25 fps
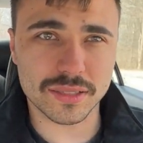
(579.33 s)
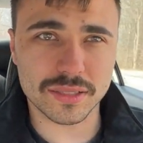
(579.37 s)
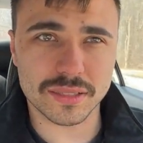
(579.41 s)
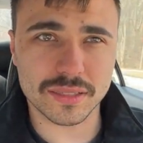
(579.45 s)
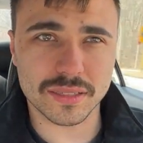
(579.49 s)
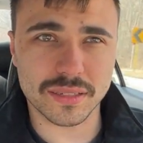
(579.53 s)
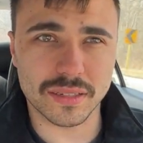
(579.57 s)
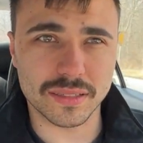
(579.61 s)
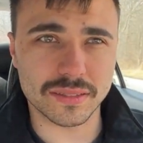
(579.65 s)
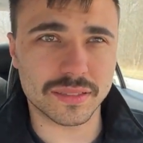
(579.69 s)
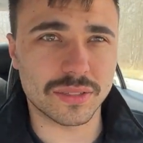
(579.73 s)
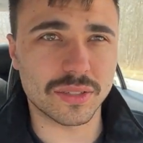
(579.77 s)

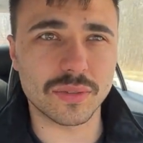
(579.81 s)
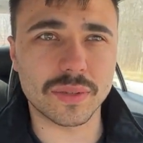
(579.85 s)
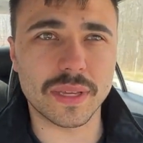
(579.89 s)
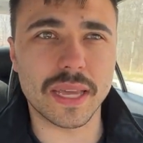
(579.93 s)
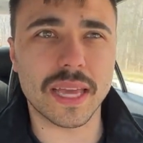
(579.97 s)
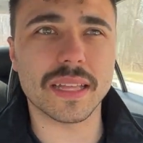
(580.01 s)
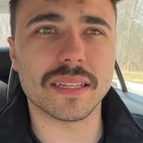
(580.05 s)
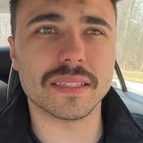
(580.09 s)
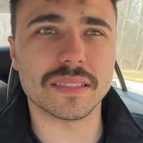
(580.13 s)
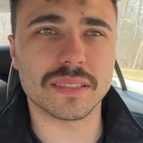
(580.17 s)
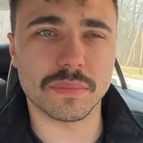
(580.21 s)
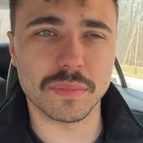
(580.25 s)
on 2
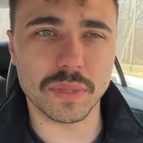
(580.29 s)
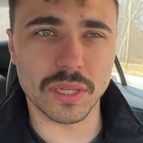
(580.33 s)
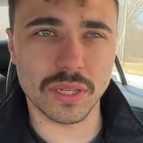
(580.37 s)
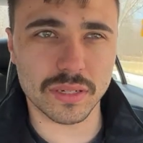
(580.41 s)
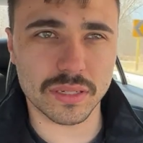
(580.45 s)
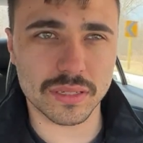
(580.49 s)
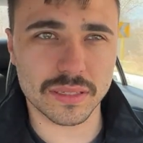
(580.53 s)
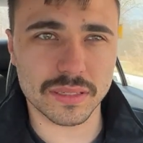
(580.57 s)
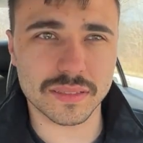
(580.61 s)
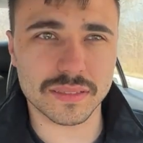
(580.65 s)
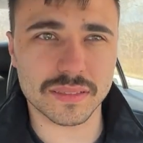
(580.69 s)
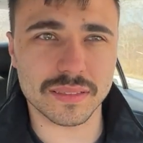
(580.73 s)
gallons of
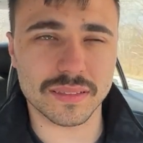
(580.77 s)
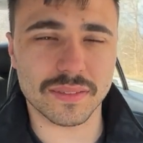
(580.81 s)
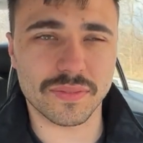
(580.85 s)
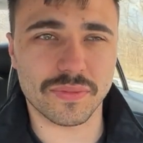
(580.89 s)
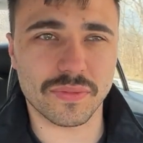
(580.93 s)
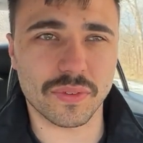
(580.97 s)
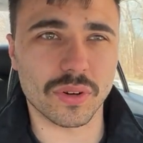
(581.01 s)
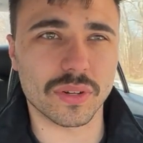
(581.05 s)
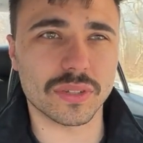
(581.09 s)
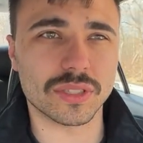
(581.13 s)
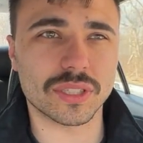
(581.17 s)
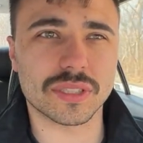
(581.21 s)
milk
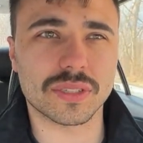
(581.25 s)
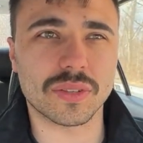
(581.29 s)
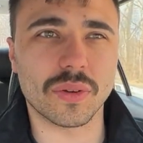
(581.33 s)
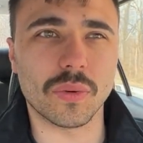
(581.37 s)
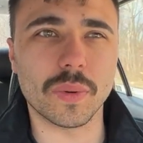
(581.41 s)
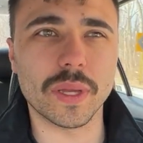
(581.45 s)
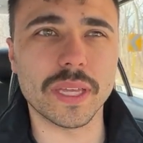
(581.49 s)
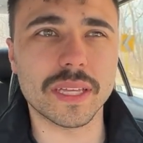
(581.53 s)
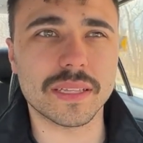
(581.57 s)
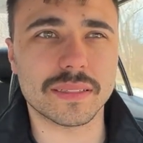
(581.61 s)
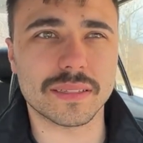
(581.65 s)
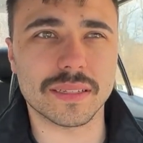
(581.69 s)
for just a
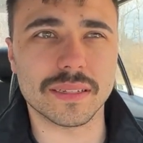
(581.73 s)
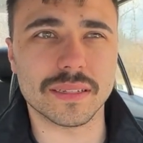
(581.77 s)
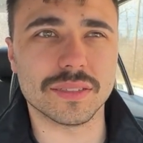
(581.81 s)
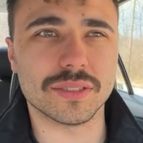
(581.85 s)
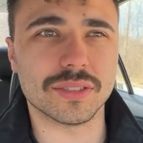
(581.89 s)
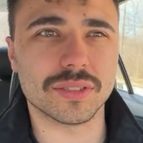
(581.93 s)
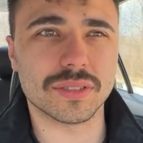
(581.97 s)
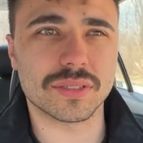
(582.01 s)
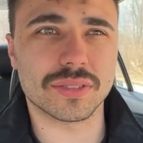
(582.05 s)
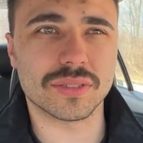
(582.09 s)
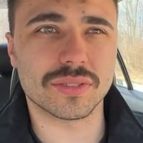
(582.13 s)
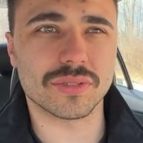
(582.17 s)
week to
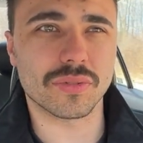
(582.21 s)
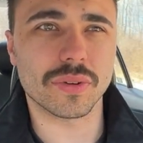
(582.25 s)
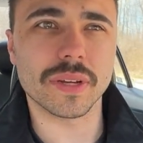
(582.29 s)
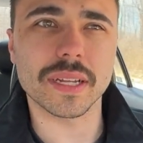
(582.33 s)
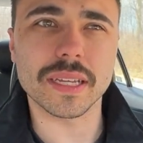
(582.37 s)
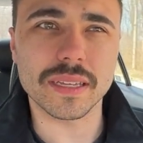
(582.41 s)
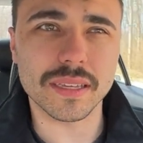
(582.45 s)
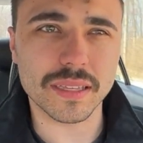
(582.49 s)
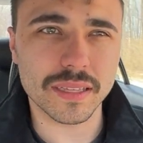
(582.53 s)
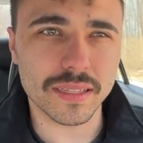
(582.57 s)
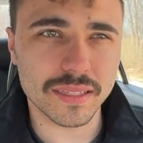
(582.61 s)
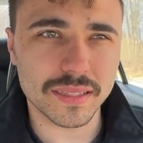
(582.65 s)
just
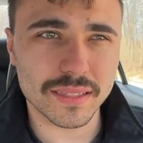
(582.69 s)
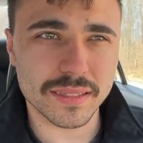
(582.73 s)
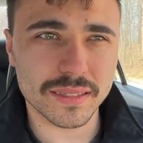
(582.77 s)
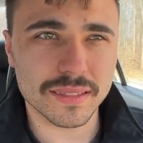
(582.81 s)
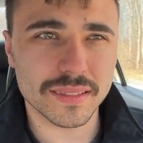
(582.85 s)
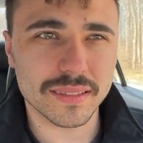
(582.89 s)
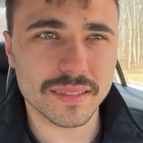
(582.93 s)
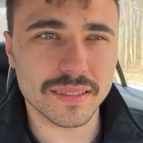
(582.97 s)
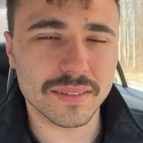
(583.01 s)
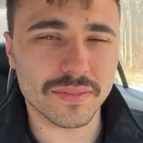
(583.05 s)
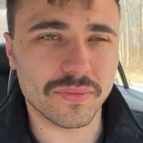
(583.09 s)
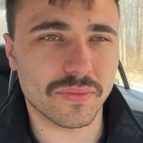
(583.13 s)
drink
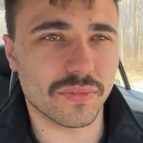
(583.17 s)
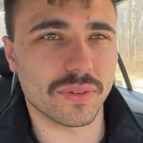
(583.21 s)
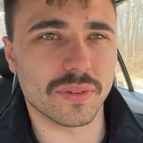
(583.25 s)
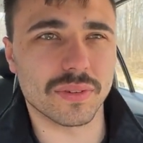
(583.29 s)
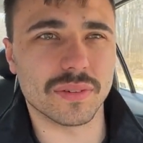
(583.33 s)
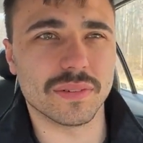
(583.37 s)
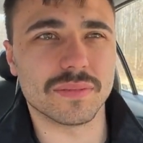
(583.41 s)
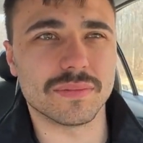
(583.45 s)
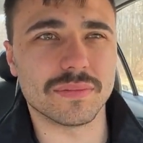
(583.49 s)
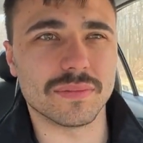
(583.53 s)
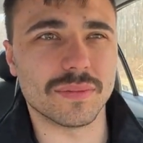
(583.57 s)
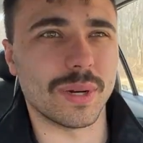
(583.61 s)

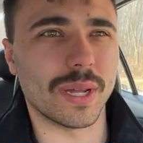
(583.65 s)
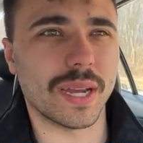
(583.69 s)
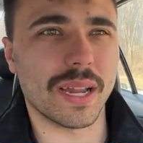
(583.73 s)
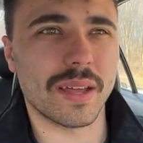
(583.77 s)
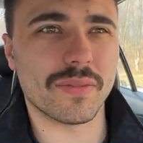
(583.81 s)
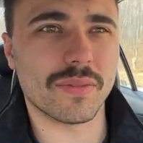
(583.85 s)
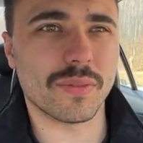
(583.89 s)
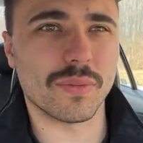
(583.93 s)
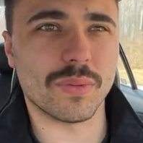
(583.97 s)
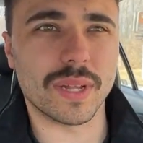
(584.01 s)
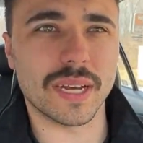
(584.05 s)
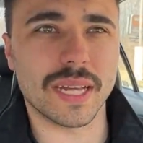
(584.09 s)
for
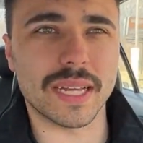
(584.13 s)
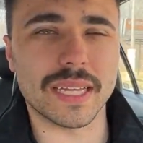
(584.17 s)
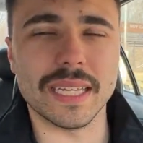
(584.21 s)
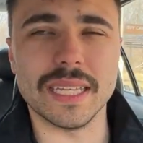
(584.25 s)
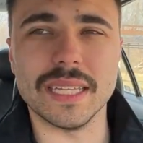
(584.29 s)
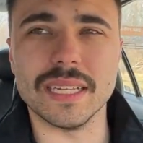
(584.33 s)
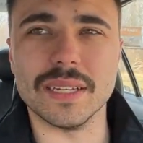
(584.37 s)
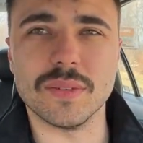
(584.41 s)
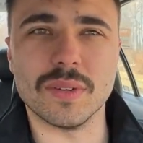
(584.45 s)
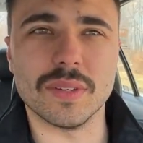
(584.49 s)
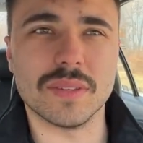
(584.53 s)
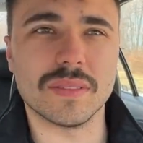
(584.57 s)
whatever, when I
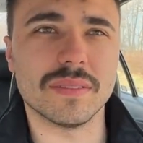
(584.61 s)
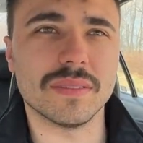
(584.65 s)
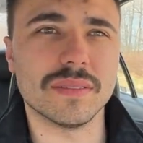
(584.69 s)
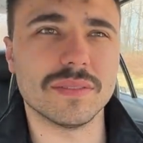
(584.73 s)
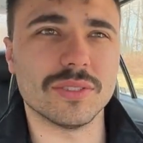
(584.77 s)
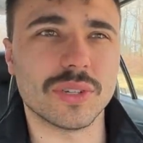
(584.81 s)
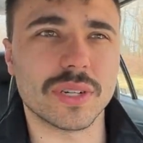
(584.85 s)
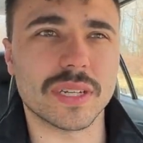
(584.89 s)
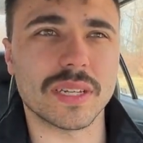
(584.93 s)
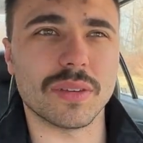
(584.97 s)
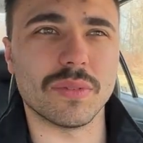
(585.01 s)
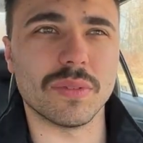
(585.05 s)

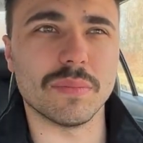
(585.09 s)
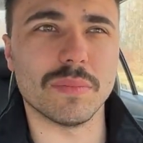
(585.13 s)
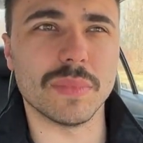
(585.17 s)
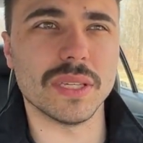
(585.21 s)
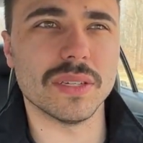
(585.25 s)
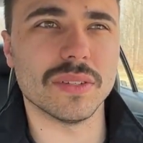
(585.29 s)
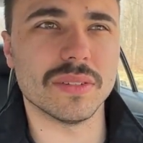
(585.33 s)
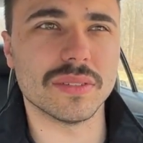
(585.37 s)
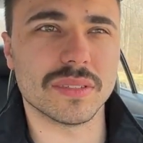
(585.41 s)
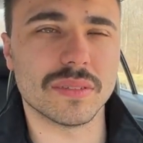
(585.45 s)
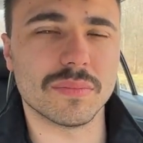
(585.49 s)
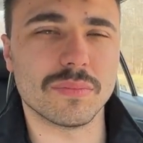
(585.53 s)
drink it with
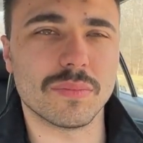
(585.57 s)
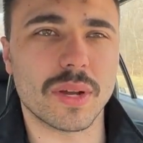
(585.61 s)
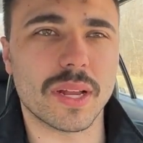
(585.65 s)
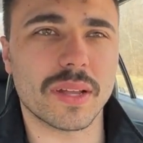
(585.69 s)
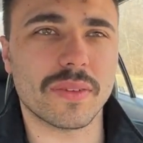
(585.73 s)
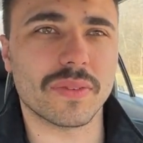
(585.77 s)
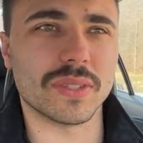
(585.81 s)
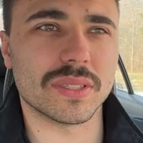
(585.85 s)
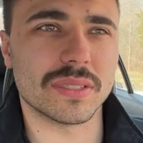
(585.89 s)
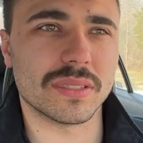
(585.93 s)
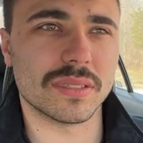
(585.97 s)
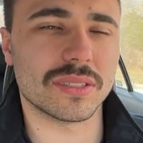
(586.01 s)
meals and
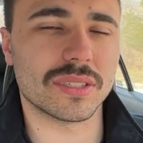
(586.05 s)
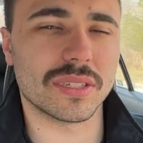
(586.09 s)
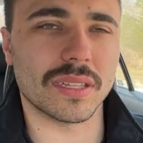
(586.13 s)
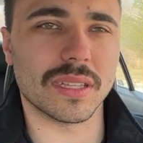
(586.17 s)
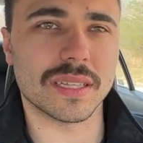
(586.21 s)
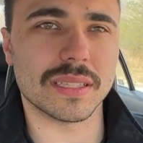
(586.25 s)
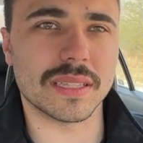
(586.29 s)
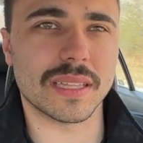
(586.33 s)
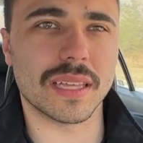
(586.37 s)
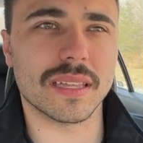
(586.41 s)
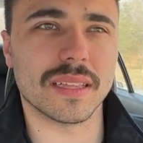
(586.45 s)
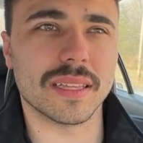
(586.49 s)
breakfast and shit
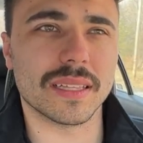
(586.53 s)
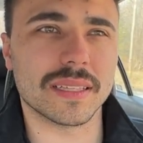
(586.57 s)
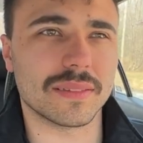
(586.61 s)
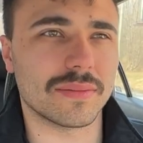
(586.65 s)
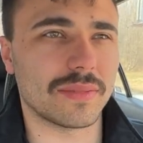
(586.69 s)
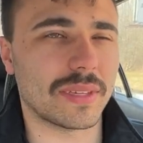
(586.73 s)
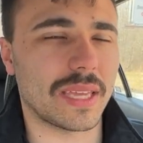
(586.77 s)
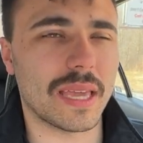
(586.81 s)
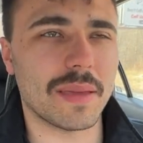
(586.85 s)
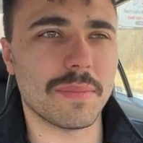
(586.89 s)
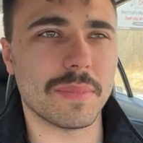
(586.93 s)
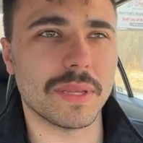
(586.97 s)
like that.
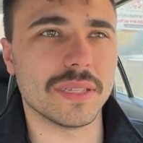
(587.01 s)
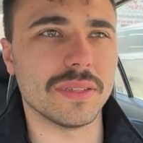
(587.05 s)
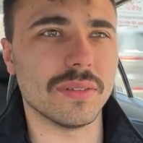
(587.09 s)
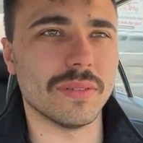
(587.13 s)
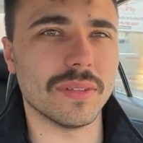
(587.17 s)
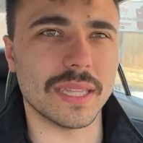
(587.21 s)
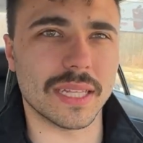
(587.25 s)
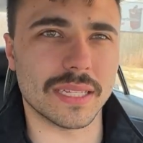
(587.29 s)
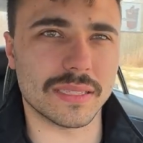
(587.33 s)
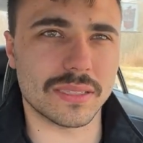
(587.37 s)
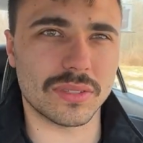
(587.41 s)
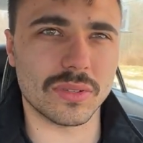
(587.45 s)
Like, can't be
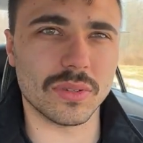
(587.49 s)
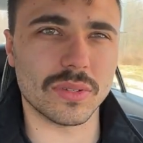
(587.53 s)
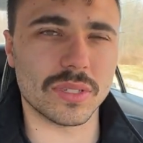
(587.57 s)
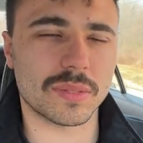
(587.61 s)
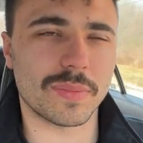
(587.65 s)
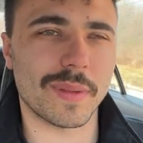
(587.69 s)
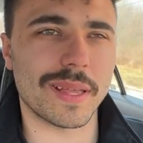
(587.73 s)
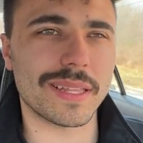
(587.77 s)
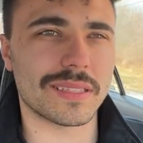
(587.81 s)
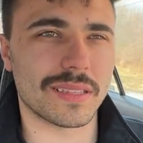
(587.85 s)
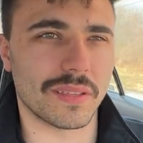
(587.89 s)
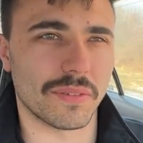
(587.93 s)
doing that. It's too
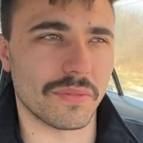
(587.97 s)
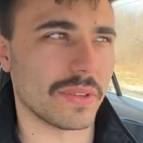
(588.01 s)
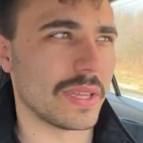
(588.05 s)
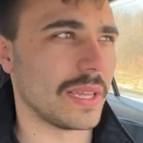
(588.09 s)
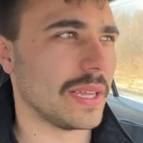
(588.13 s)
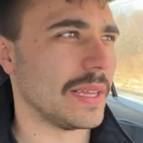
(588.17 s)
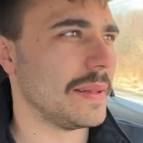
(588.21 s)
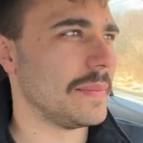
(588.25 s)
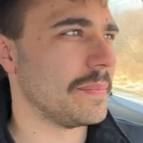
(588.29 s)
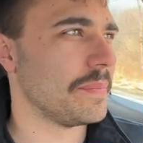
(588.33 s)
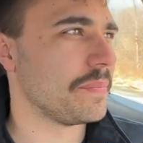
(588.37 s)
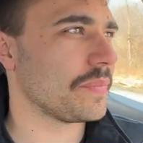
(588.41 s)
expensive.
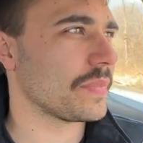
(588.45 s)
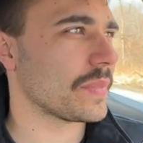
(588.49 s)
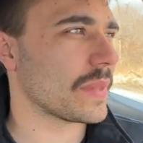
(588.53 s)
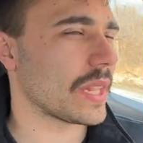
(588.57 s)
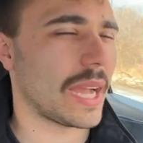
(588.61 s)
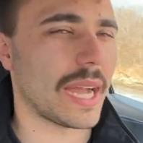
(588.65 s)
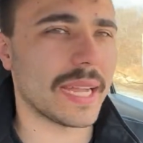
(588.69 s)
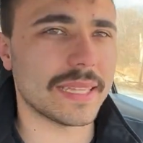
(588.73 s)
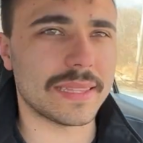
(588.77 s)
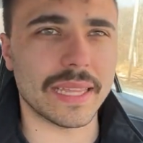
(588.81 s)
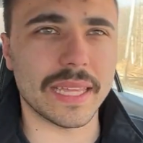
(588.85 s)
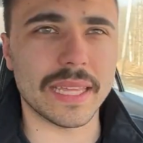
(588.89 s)

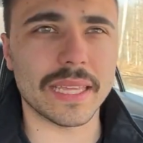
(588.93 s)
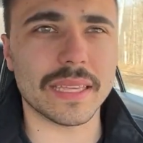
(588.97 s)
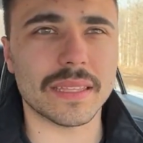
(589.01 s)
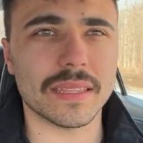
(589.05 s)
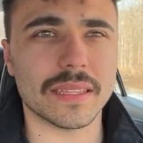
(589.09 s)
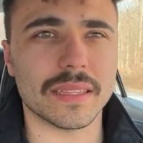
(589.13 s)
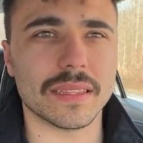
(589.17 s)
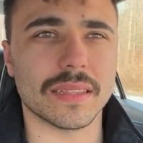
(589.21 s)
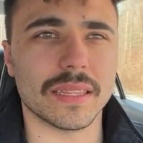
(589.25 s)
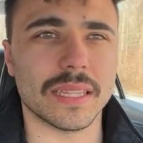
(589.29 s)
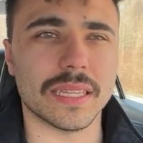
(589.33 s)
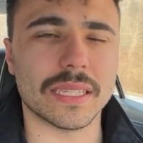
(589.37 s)
I think
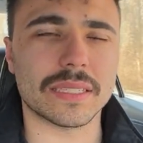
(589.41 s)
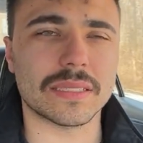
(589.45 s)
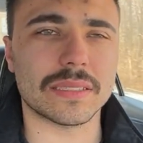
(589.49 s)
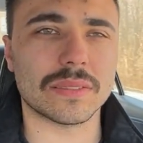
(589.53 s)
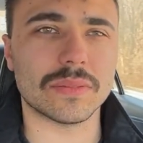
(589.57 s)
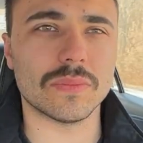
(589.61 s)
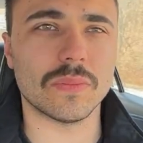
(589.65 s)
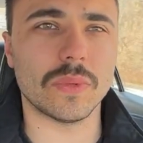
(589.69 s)
this